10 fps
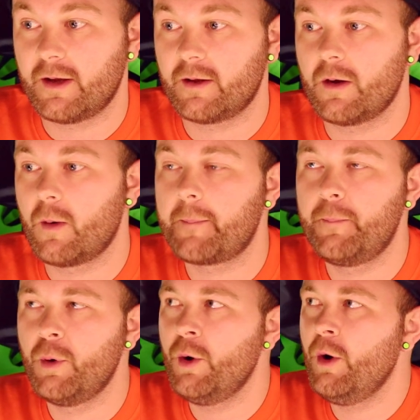and going
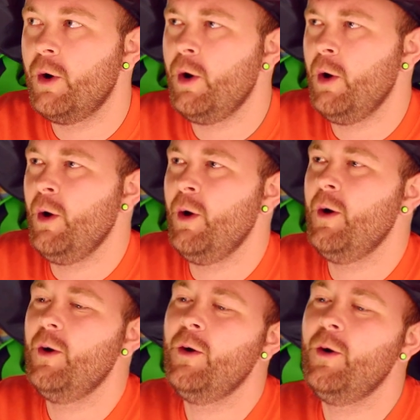
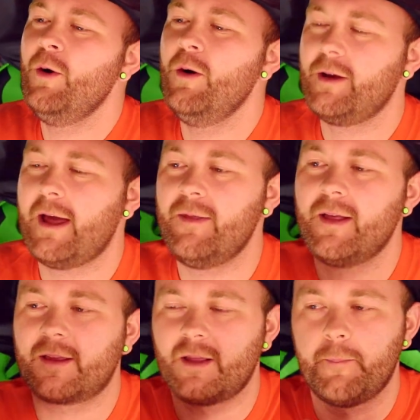book and
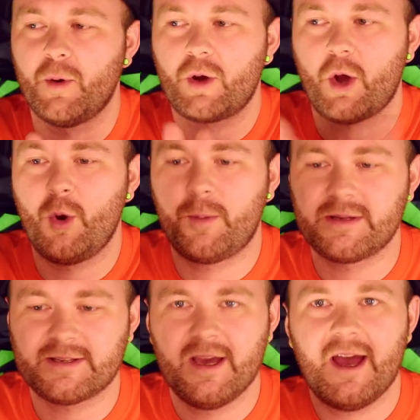like the book
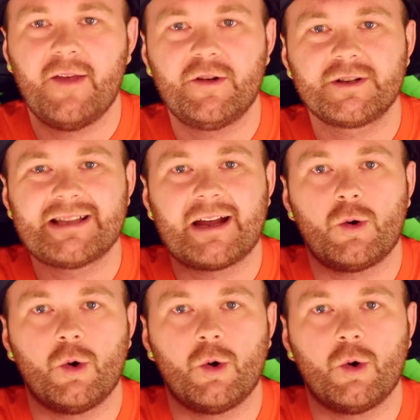opens and there's that